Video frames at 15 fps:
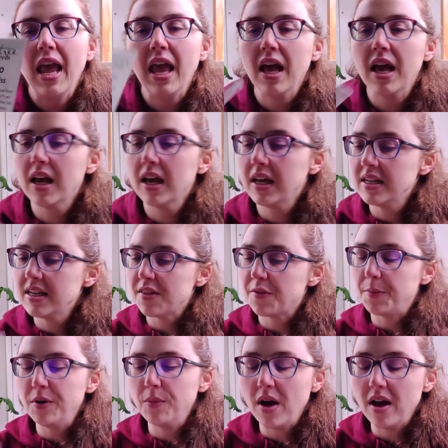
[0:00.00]
And
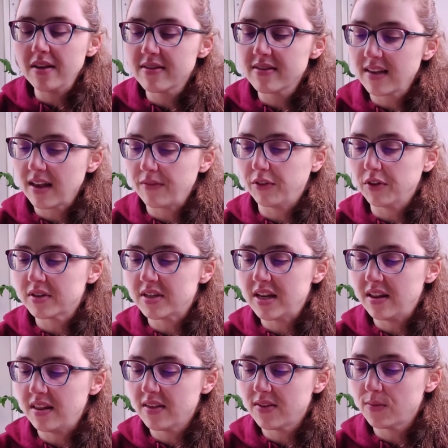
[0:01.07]
it's been a while since I've looked
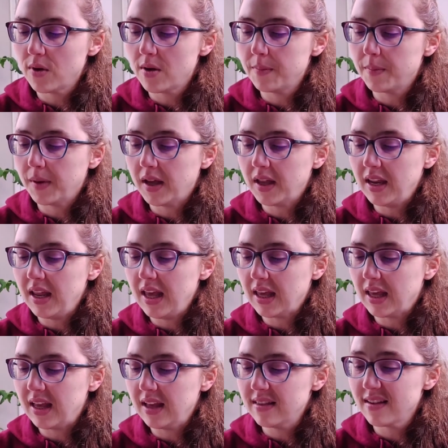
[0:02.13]
into this one, but
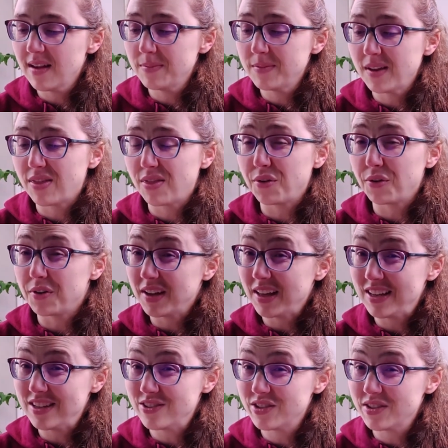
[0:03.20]
it gets up to
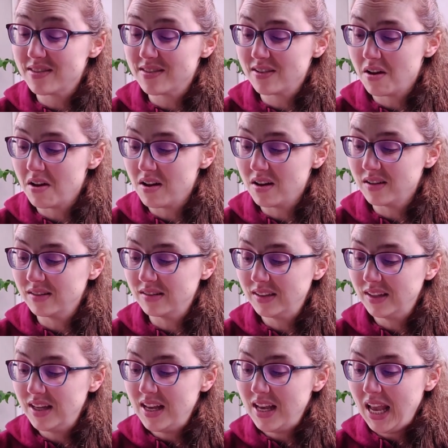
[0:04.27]
30 inches tall.
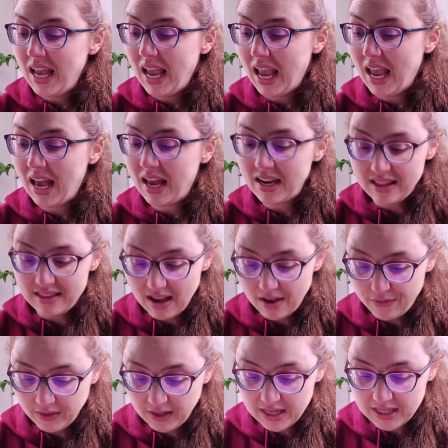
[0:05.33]
And it
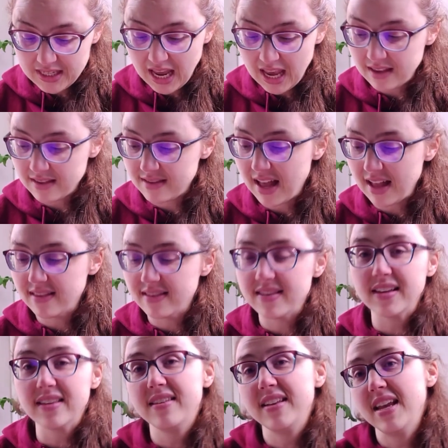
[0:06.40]
definitely takes that
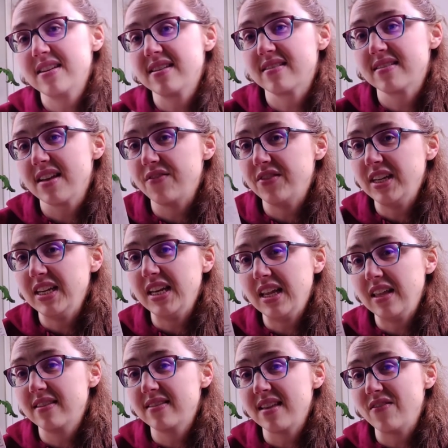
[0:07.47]
68 to
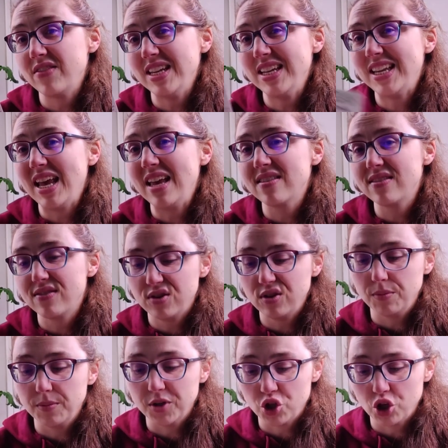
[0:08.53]
70 days
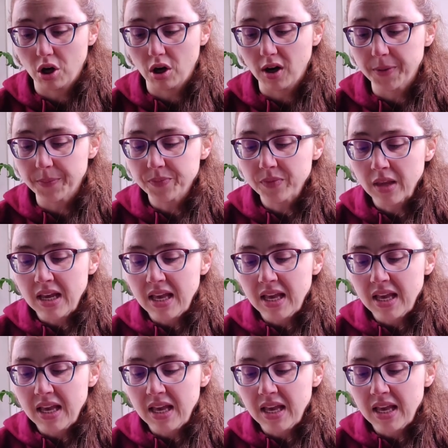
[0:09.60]
to mature.